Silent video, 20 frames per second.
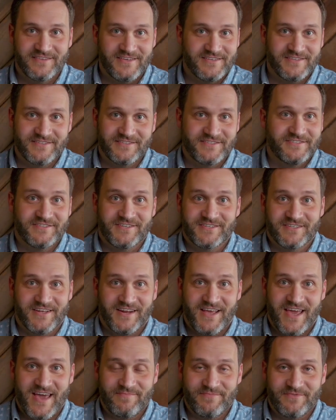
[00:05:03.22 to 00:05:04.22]
It's just
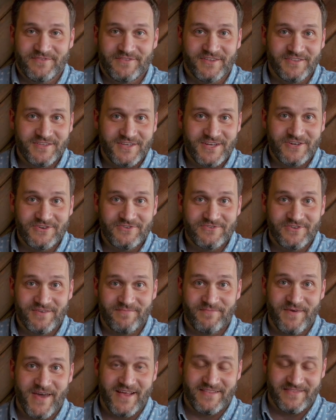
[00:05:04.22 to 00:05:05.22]
gonna happen. Nothing you can do to
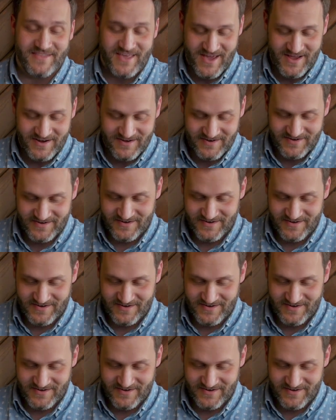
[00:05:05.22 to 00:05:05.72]
combat that.